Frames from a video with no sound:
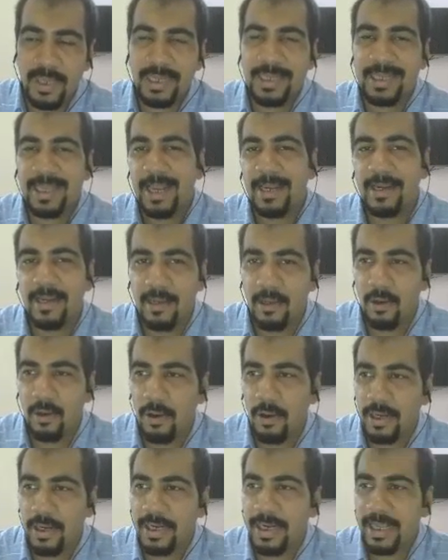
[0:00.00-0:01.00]
candle,
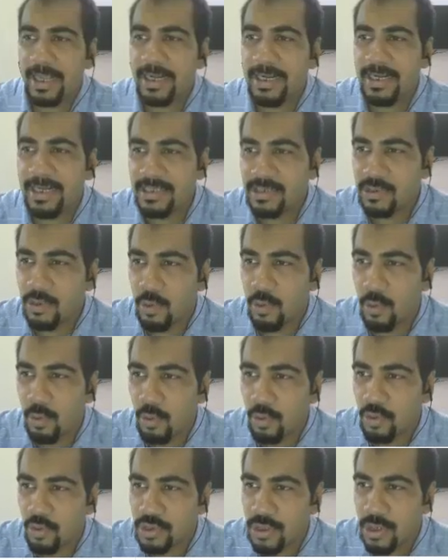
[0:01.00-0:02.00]
all right, and it has
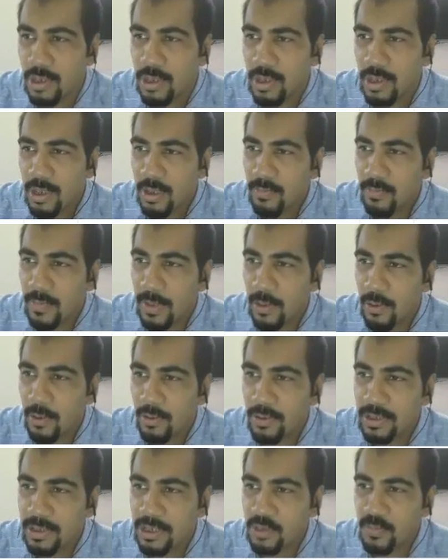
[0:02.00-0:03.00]
closed
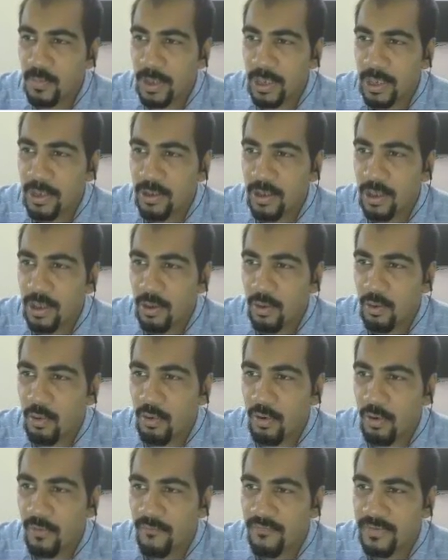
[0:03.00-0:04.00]
below this particular
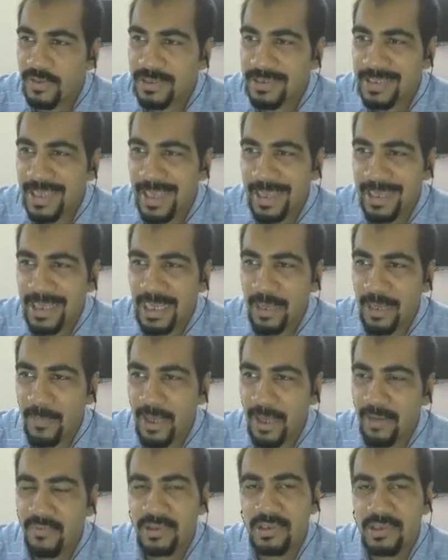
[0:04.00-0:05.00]
low of this hanging
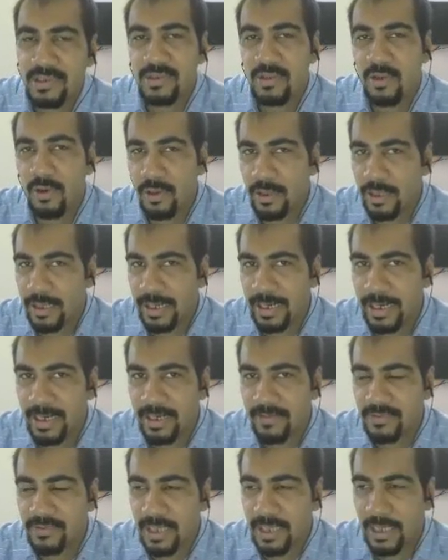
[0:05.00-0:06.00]
man, which is not a
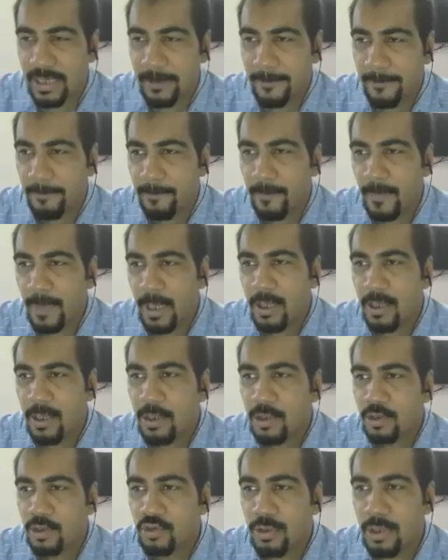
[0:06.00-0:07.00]
negative sign.
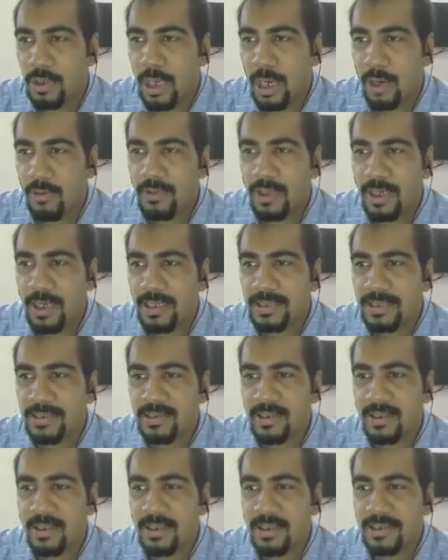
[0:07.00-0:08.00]
So now the
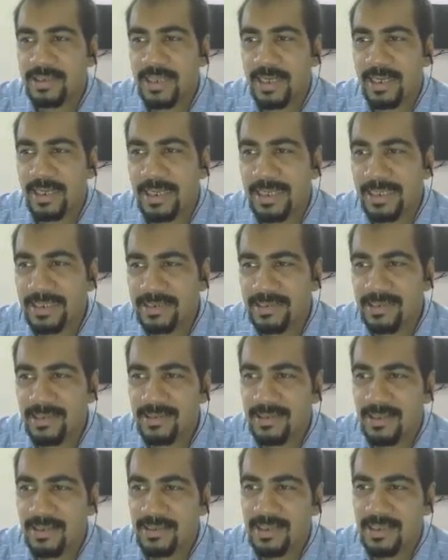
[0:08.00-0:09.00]
concern is that, is
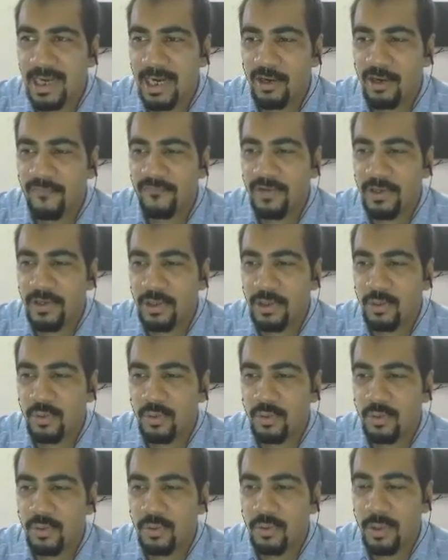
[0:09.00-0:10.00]
this the start of a
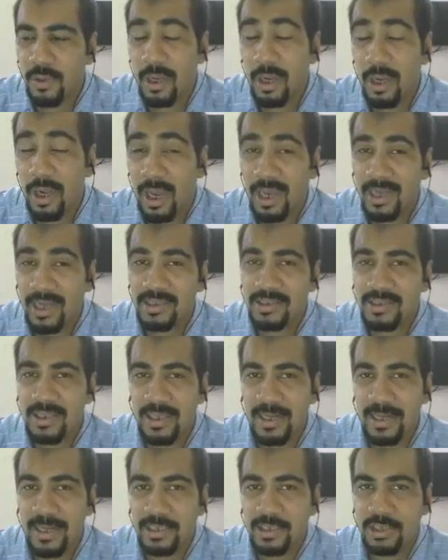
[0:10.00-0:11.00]
new large
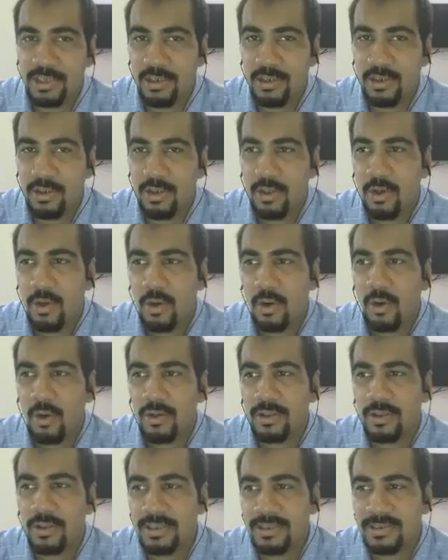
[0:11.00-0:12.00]
correction,
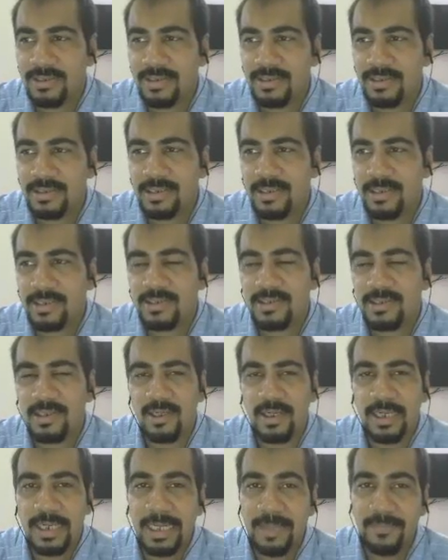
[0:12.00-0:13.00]
or this is just
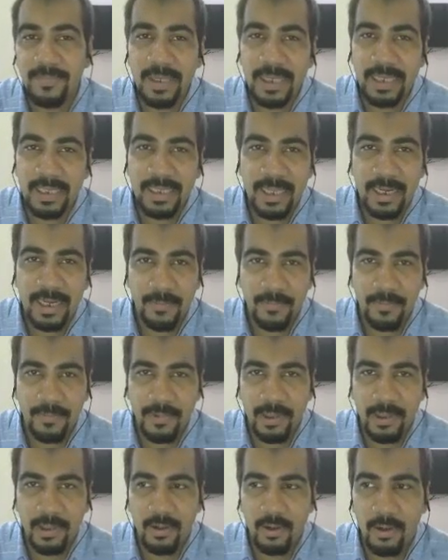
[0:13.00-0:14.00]
a dip in an
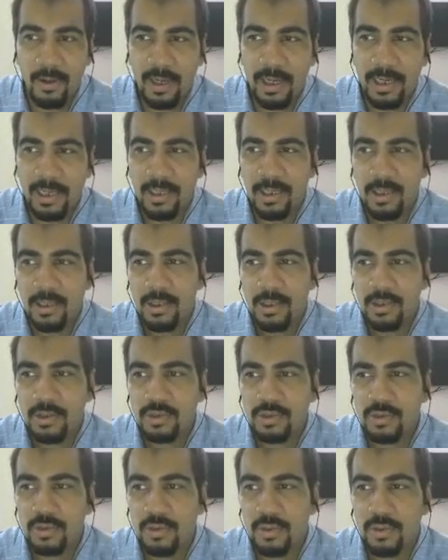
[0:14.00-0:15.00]
uptrend? All right,
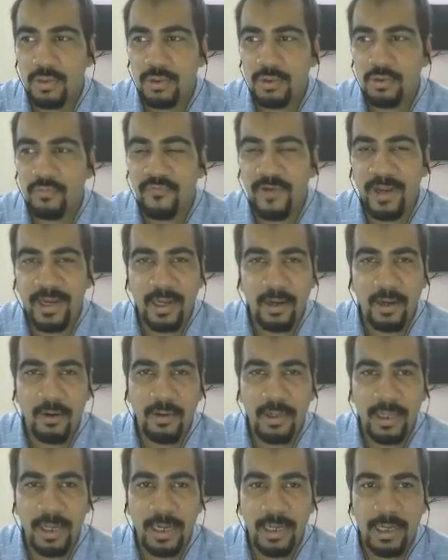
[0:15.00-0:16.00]
so to find
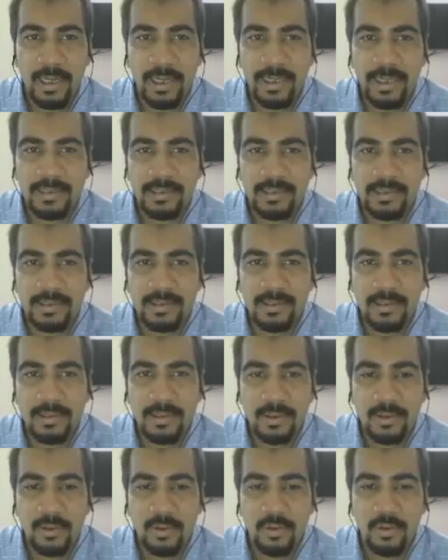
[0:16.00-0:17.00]
out that, let's
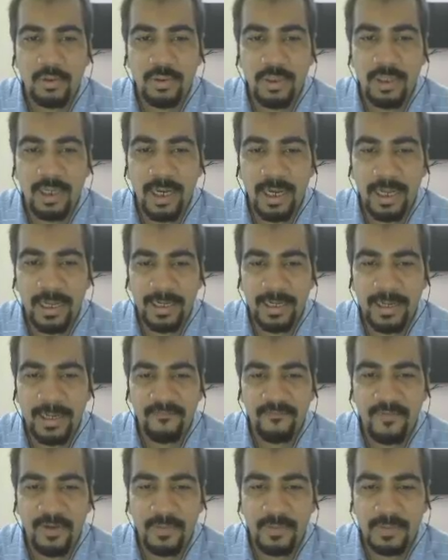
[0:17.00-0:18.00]
go to the higher
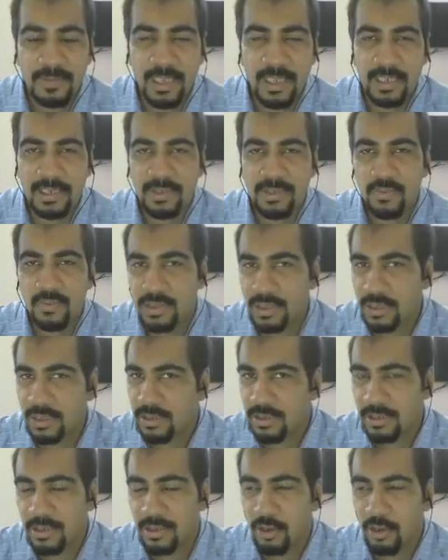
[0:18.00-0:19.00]
time frame charts, which
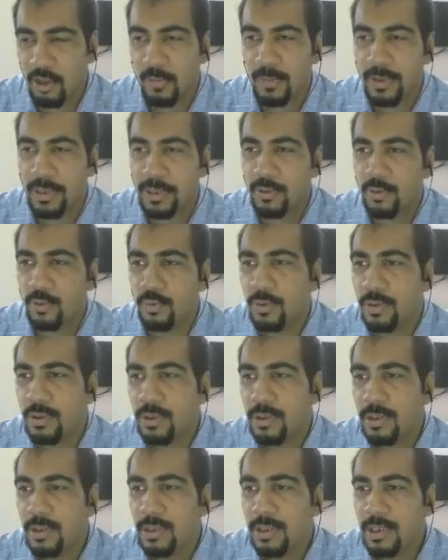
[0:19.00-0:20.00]
I normally do.
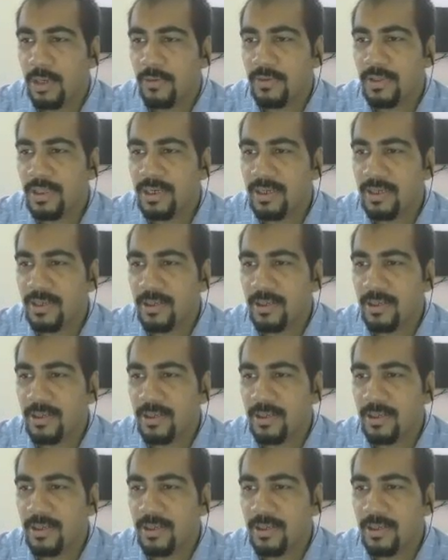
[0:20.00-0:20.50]
Now in the